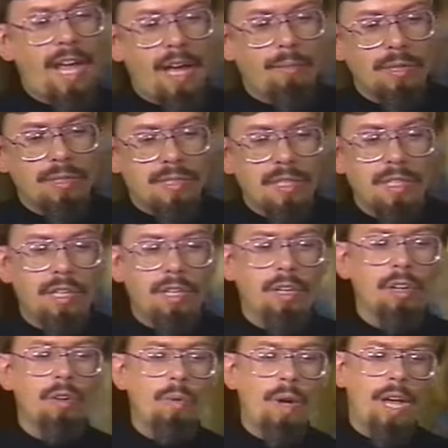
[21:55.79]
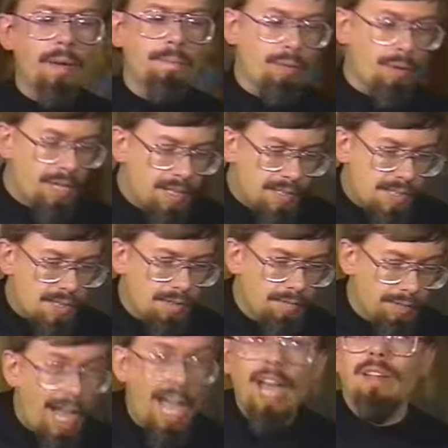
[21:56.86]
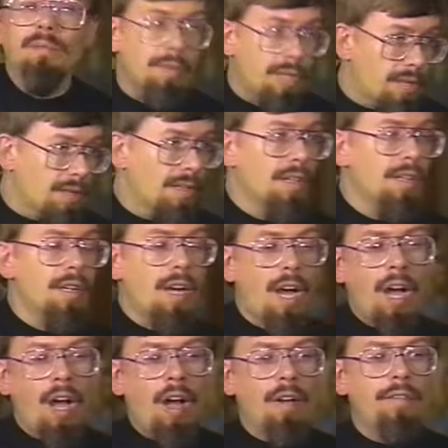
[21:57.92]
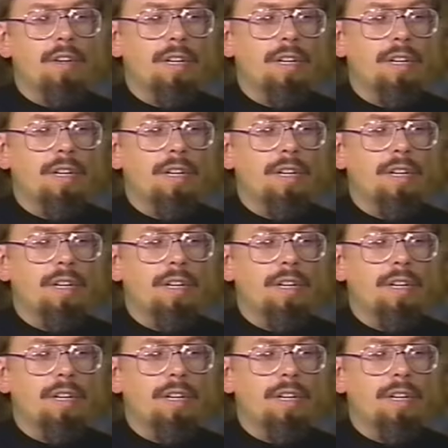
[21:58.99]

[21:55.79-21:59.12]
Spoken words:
that was the year when Prince Vladimir of